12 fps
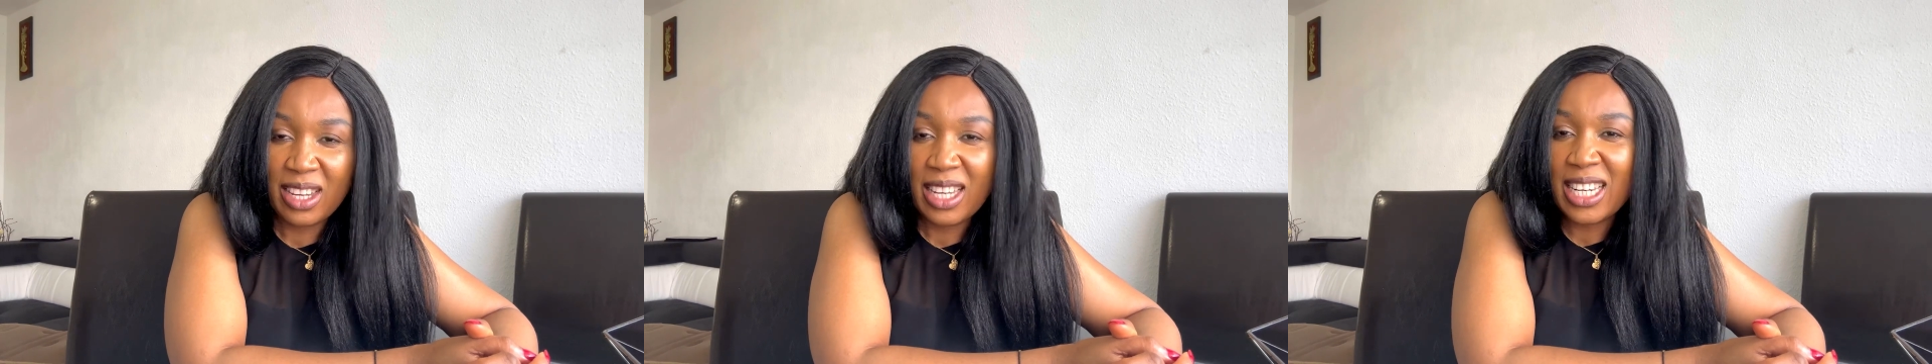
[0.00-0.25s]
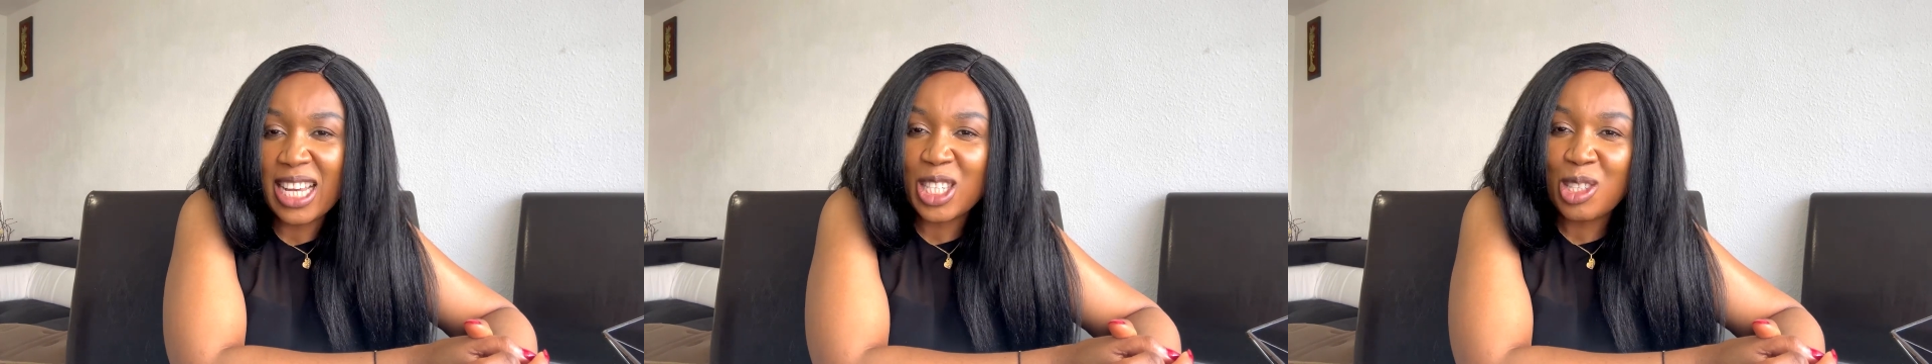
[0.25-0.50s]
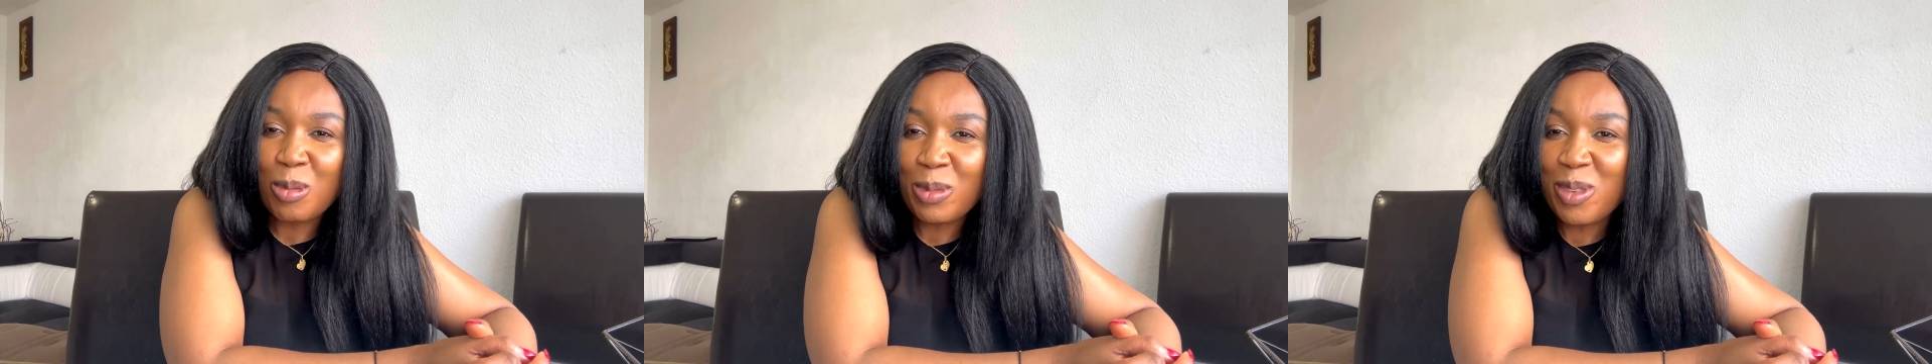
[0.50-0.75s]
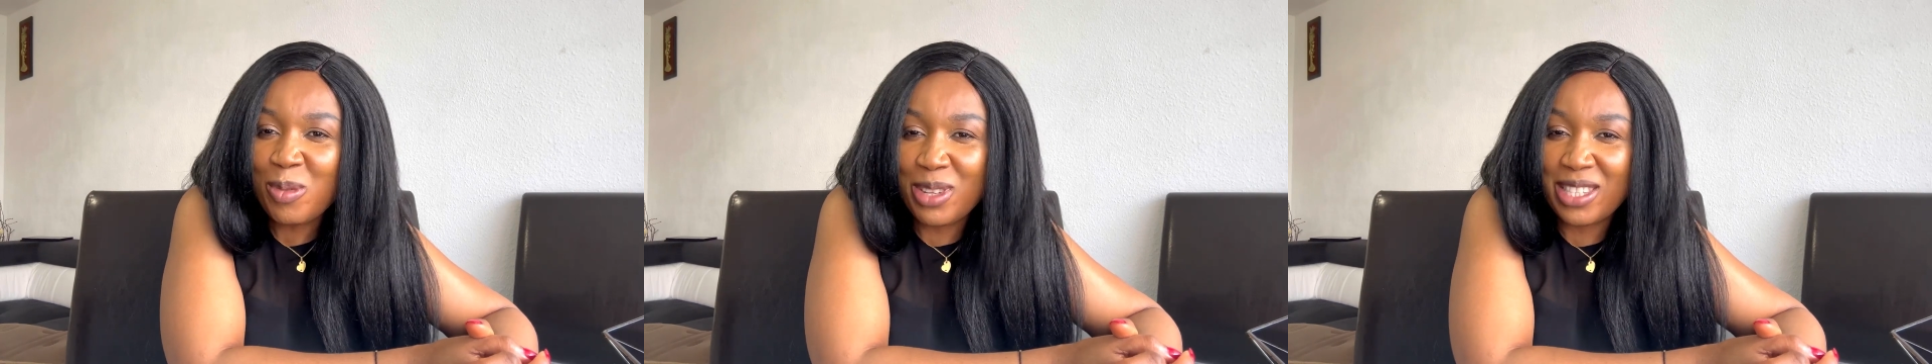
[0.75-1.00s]
There's
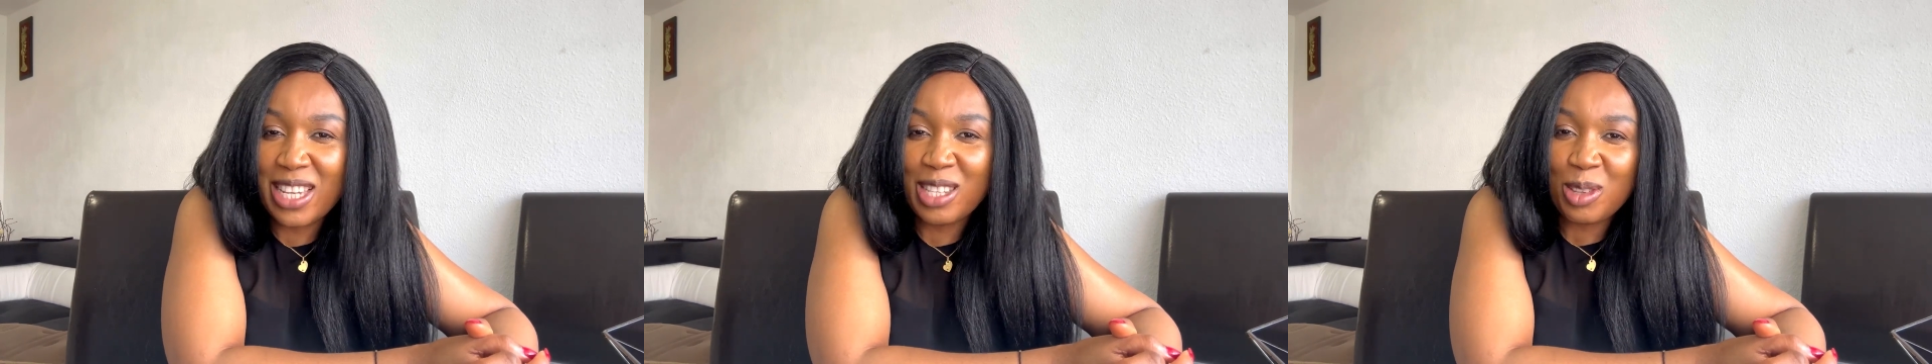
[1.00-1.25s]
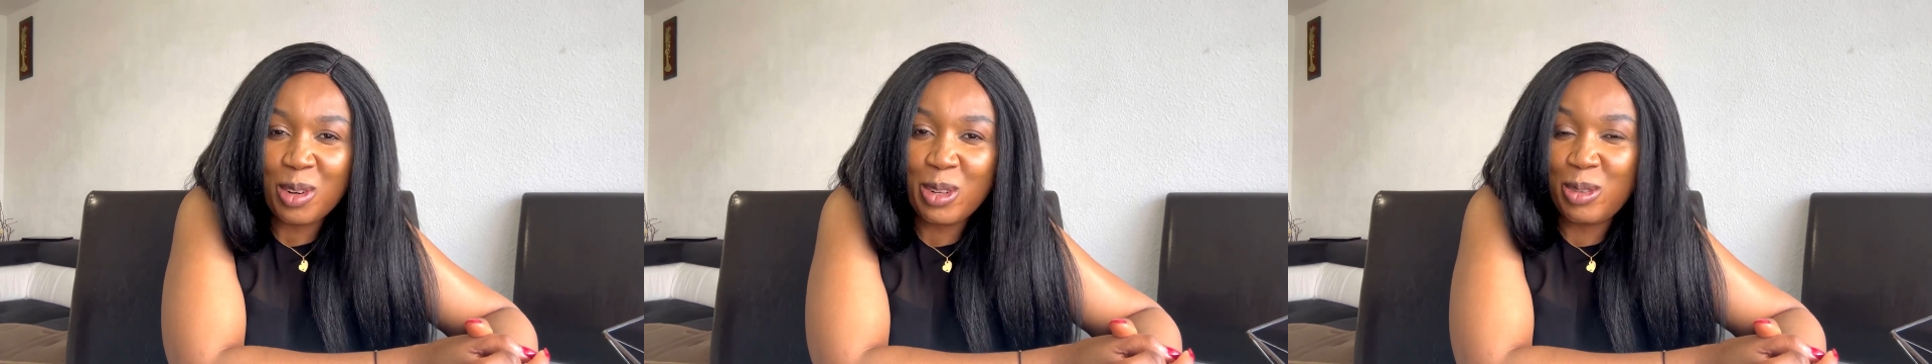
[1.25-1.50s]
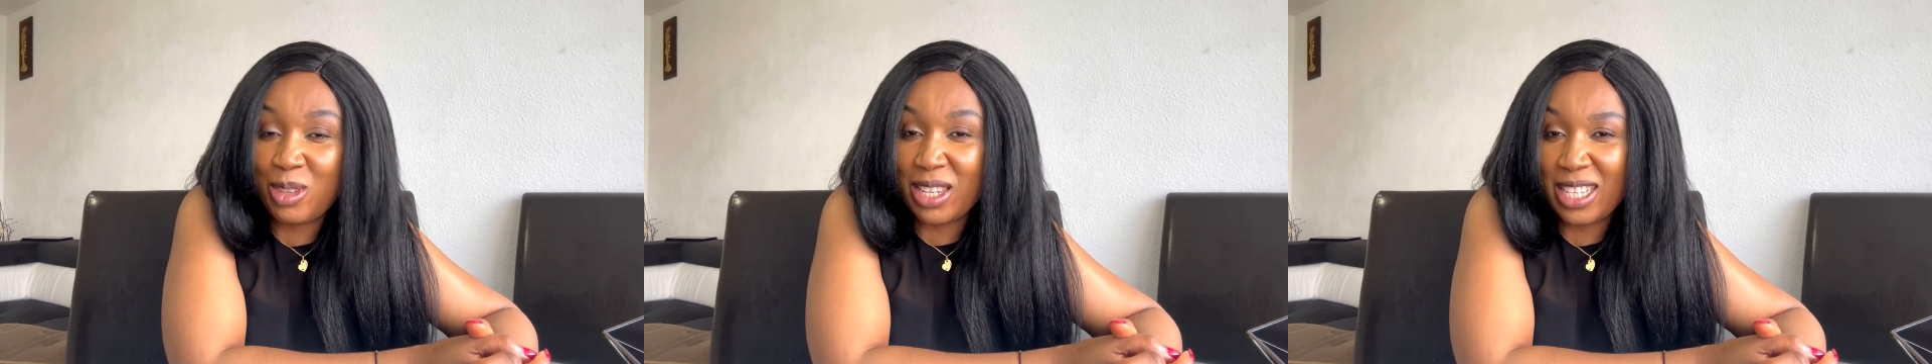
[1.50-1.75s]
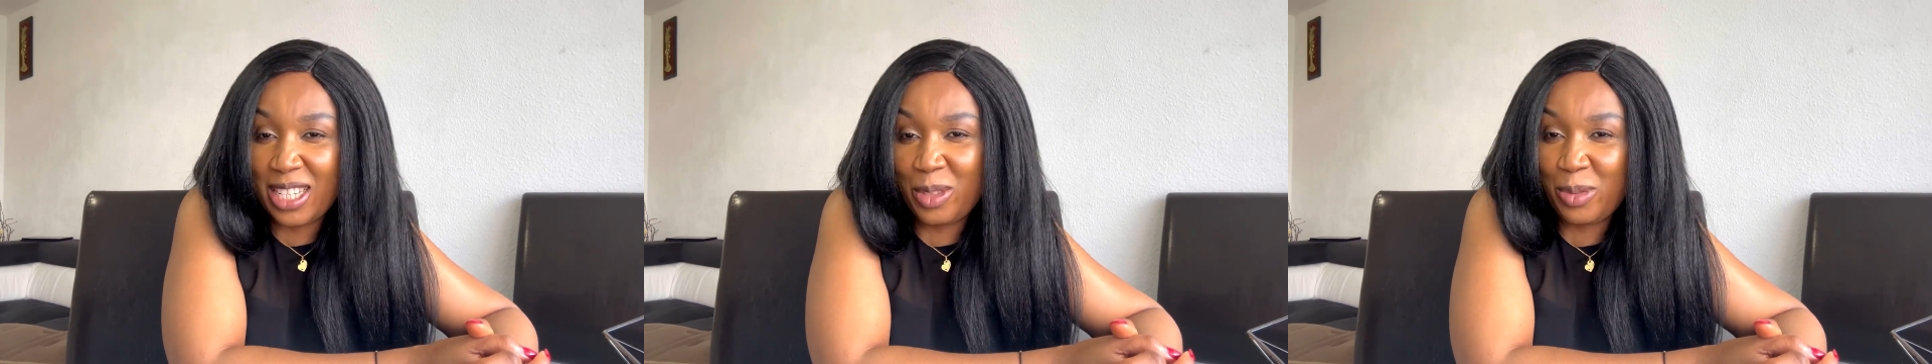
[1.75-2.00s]
something we say, sorry to say
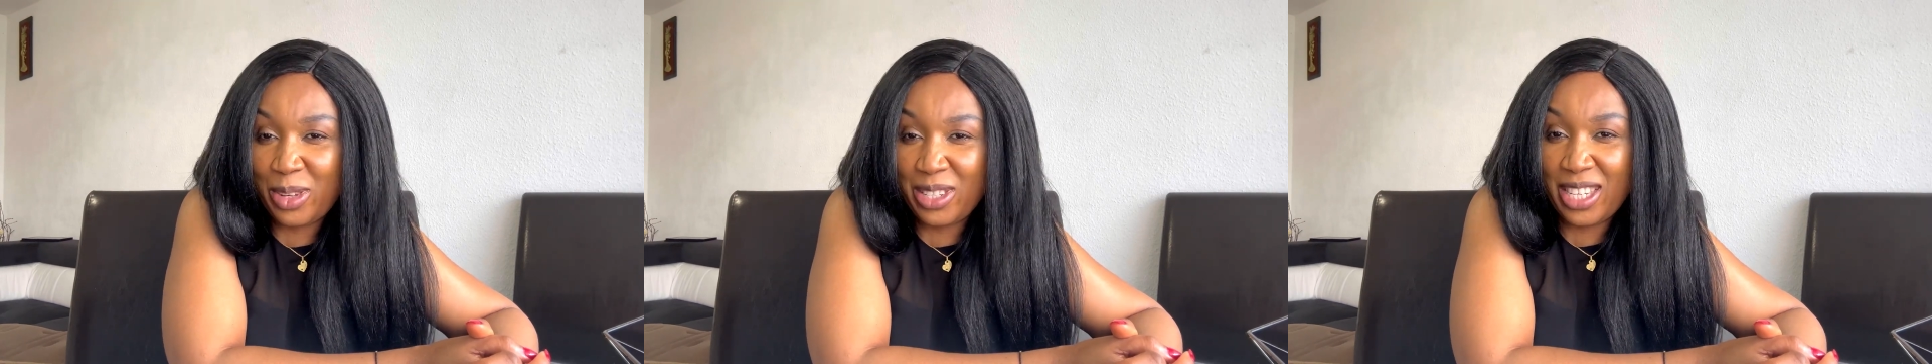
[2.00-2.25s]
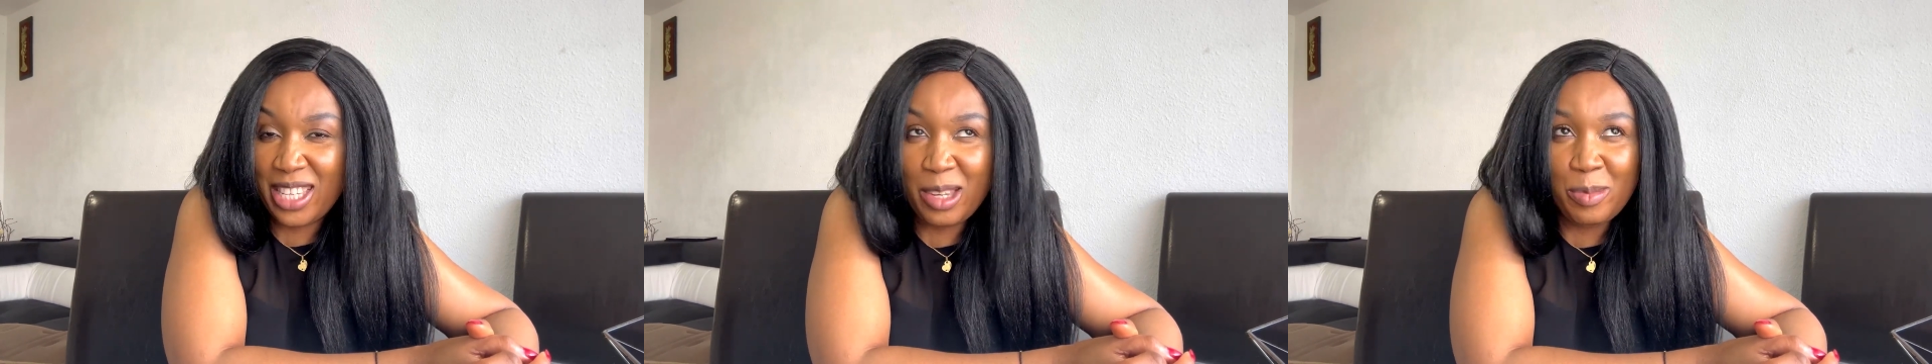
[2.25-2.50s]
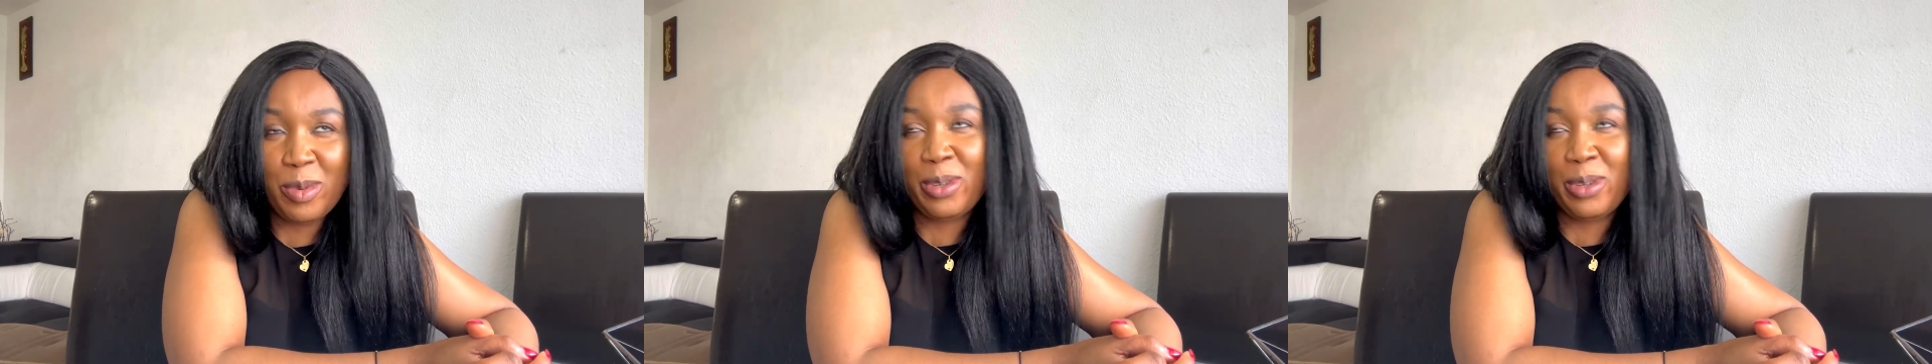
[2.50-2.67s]
this phrase in Igbo,